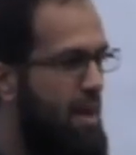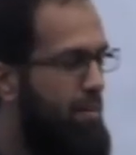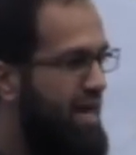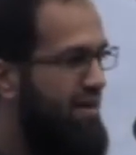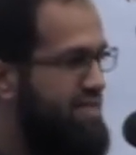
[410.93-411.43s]

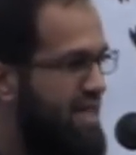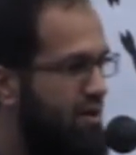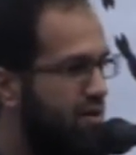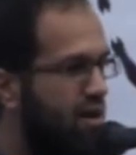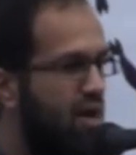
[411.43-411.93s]
but I've
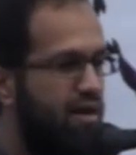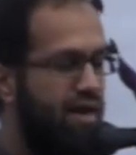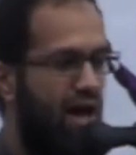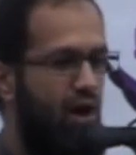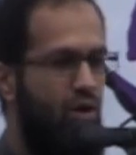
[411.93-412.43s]
dealt
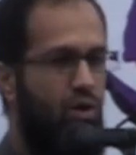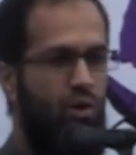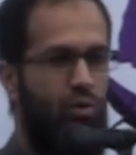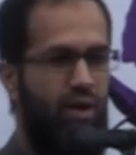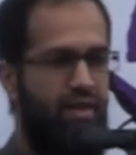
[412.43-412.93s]
now
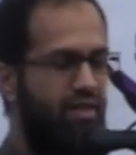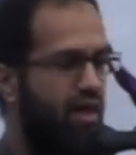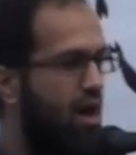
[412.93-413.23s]
with